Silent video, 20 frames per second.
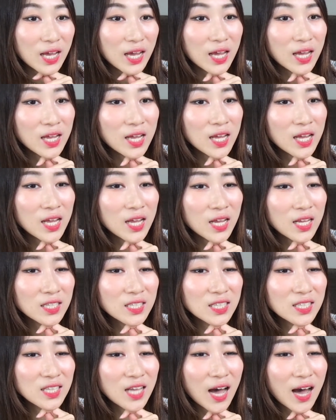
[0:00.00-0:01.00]
and
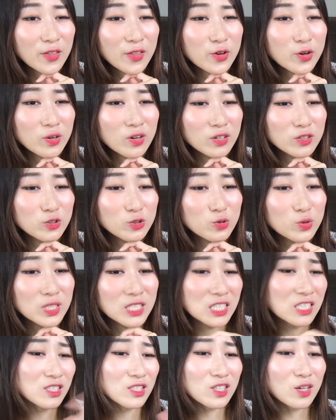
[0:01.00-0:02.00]
in other countries
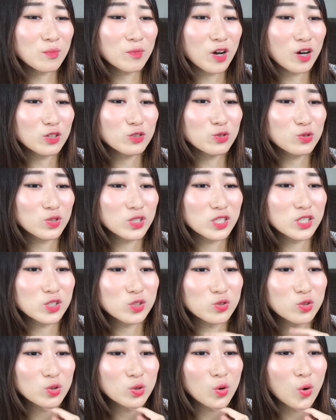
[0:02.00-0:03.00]
in some countries
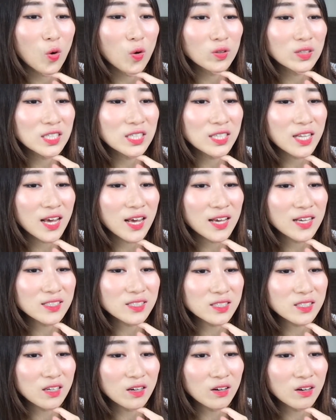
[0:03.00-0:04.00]
you call it
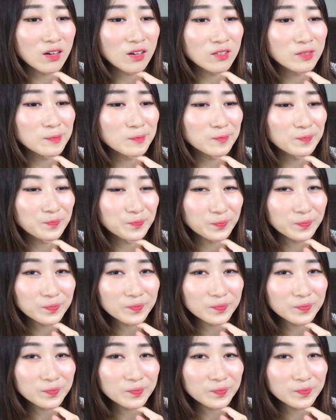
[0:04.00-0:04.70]
as um